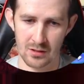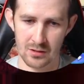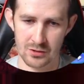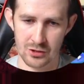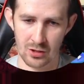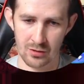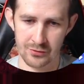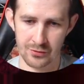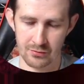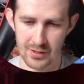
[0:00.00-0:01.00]
Turn
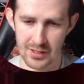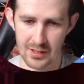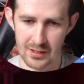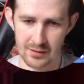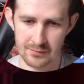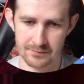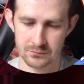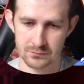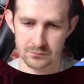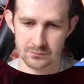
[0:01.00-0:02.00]
3.
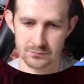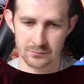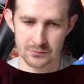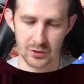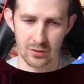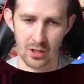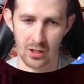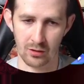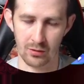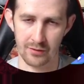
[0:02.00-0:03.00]
A little
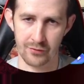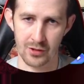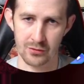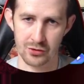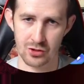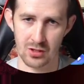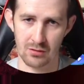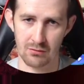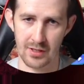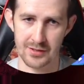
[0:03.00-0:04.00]
awkward if we don't draw a
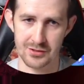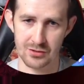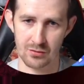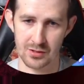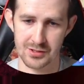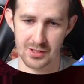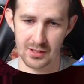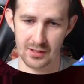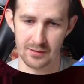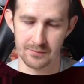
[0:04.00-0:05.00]
red source
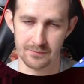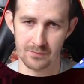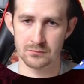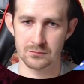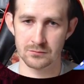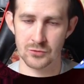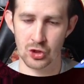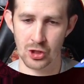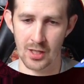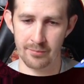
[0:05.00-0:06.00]
here.
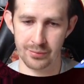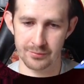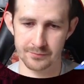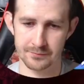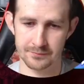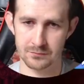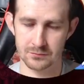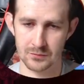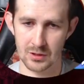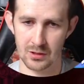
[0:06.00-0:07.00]
Chomp
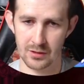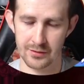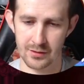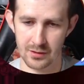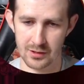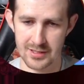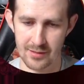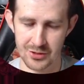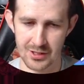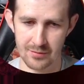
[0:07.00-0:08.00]
on the
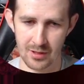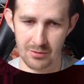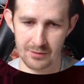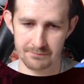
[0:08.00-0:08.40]
Automaton, maybe?